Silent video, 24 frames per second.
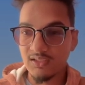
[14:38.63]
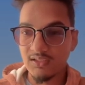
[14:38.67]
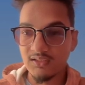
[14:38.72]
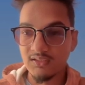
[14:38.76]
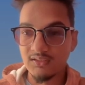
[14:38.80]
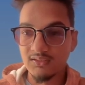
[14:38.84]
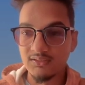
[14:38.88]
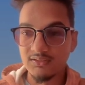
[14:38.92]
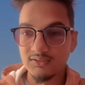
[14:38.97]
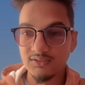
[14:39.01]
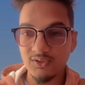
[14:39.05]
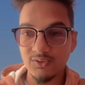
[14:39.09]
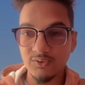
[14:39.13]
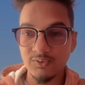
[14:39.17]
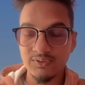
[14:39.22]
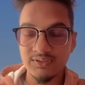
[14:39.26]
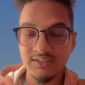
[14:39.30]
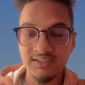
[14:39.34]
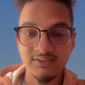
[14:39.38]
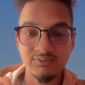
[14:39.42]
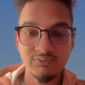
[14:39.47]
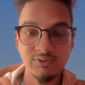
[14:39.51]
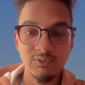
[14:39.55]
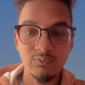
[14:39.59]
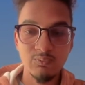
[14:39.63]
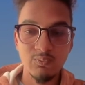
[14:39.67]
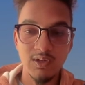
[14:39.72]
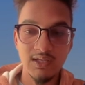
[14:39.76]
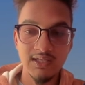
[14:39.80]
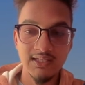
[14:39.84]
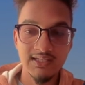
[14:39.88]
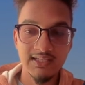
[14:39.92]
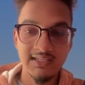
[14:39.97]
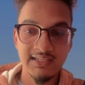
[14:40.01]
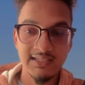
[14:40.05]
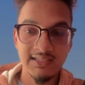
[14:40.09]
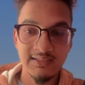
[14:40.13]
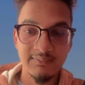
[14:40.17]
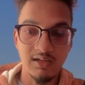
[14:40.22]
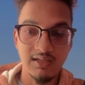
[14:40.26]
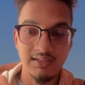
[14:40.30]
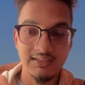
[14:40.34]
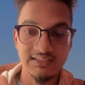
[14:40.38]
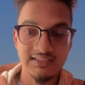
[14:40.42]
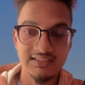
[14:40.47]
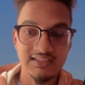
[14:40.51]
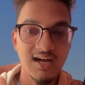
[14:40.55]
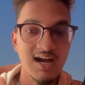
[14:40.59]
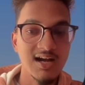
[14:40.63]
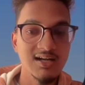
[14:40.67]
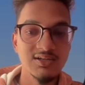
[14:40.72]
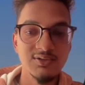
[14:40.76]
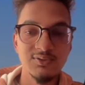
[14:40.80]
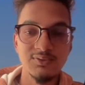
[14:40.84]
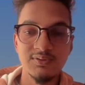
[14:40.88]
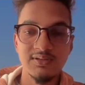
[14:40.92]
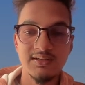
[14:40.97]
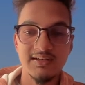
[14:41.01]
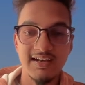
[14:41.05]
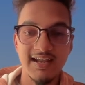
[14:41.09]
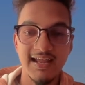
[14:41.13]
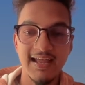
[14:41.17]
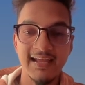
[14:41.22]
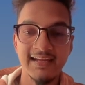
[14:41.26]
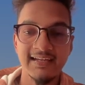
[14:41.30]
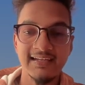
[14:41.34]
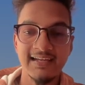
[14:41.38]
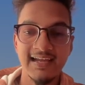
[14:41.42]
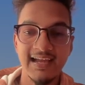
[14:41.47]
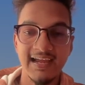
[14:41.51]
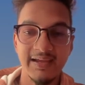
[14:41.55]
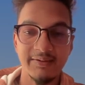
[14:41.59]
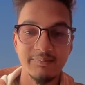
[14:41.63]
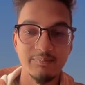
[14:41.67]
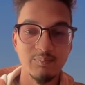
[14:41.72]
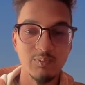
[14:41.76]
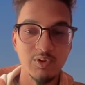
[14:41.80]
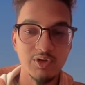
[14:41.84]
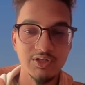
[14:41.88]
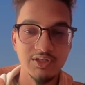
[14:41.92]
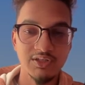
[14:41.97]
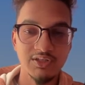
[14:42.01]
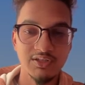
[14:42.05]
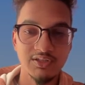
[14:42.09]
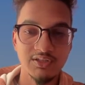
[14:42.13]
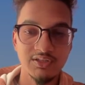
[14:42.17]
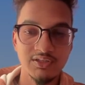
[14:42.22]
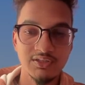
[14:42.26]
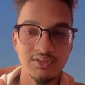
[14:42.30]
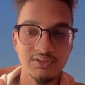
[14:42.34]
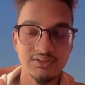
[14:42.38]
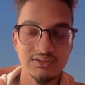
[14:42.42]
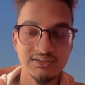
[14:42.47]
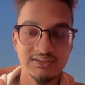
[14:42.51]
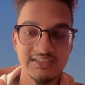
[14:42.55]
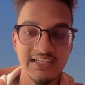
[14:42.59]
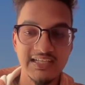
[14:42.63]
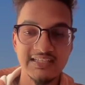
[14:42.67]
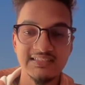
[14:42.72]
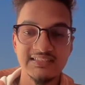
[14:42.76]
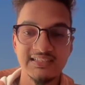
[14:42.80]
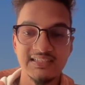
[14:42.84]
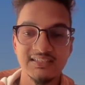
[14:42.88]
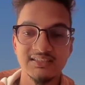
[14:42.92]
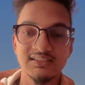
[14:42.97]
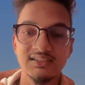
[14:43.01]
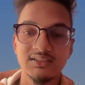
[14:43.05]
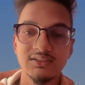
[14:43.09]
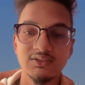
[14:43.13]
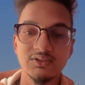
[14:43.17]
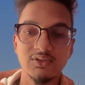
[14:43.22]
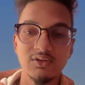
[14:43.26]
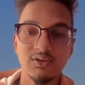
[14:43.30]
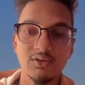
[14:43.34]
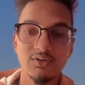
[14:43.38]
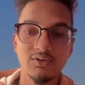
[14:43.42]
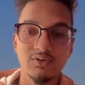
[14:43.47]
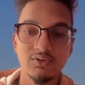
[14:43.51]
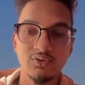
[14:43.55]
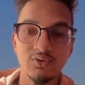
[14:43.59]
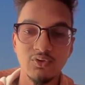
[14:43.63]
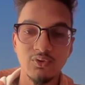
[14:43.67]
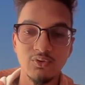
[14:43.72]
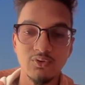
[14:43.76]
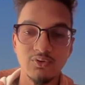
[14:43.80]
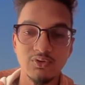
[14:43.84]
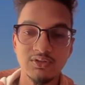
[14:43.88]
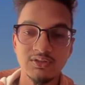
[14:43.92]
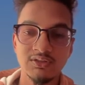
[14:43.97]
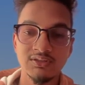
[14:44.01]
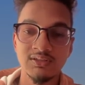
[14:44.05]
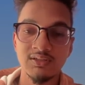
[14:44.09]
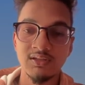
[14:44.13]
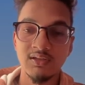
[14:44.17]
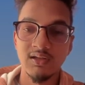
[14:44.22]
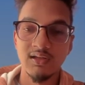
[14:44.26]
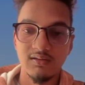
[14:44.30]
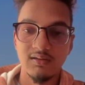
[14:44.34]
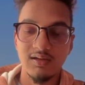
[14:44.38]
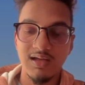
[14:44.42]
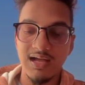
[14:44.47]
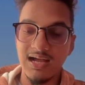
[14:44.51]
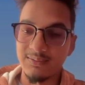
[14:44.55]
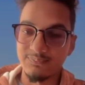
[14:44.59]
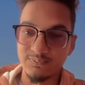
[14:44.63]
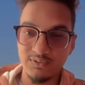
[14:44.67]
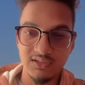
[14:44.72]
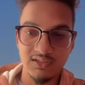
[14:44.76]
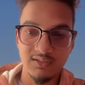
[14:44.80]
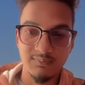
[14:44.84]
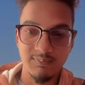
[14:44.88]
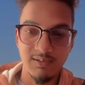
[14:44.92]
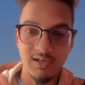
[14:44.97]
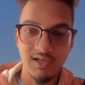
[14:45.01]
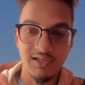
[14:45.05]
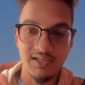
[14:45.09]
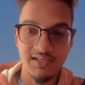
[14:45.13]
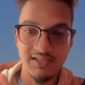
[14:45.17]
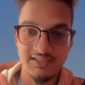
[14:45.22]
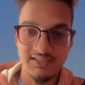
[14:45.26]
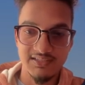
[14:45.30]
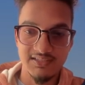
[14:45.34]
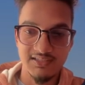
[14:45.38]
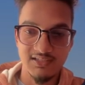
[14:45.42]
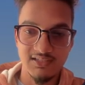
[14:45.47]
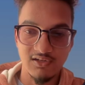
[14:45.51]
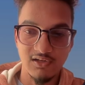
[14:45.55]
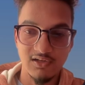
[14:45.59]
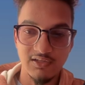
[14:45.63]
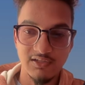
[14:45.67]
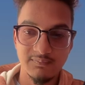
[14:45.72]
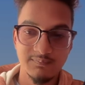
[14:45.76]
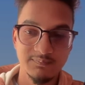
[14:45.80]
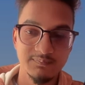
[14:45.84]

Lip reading: So this will only start to track and monitor changes in your nodes after the plugin is installed.